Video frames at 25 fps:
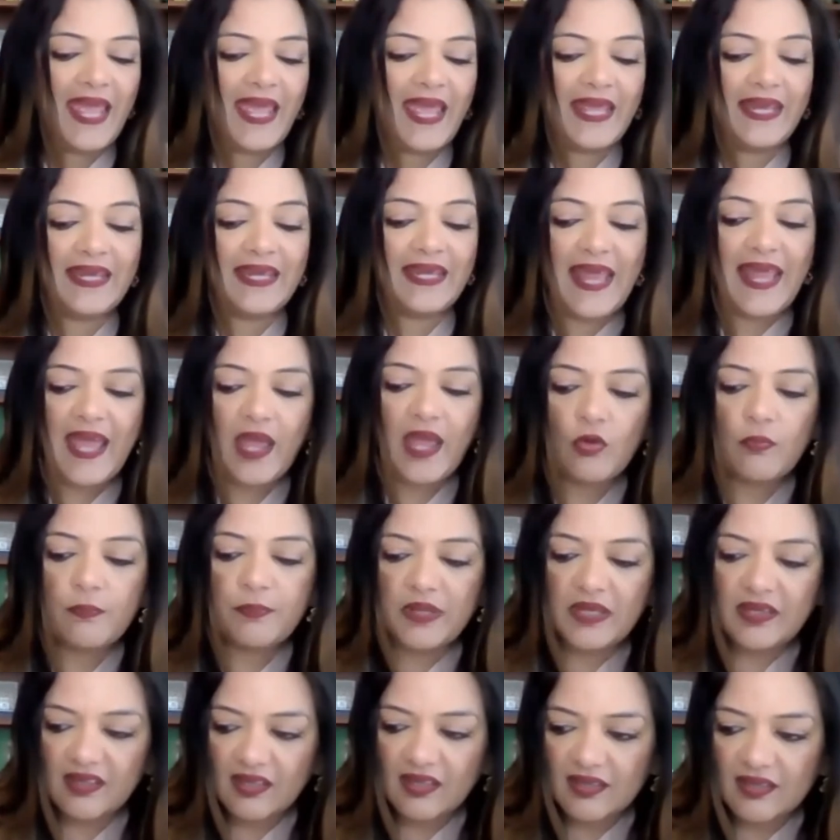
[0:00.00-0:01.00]
And now,
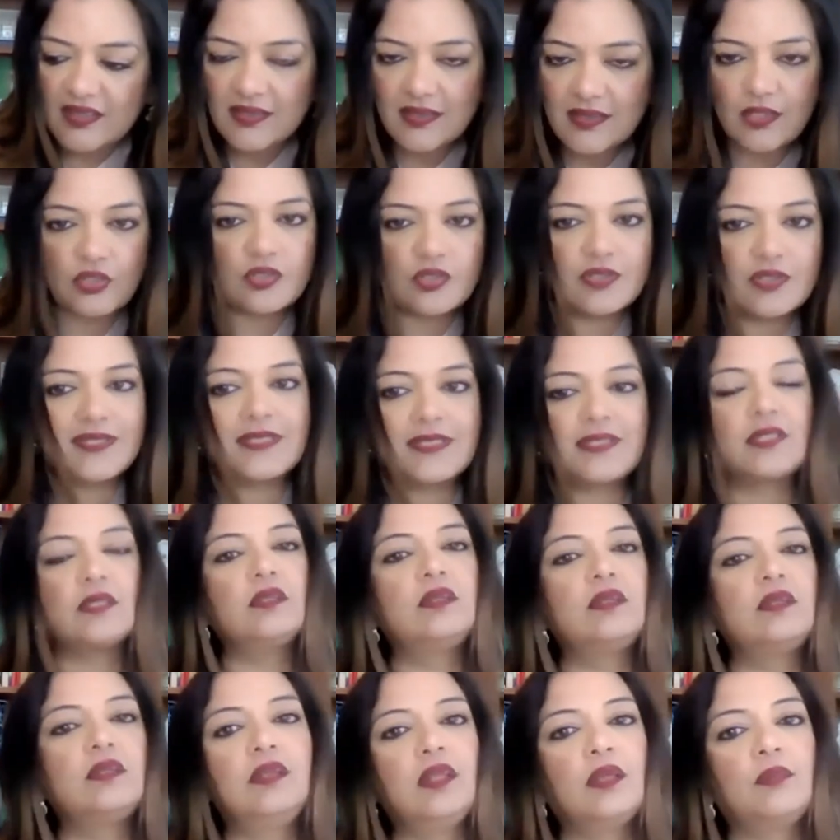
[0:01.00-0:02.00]
because there's
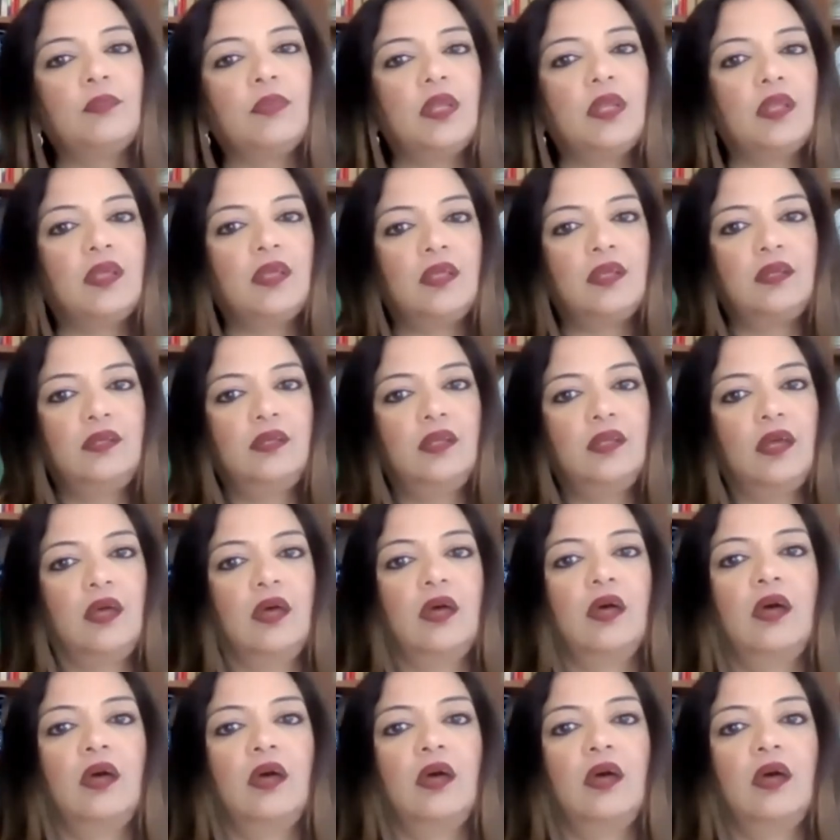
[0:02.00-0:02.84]
still limited,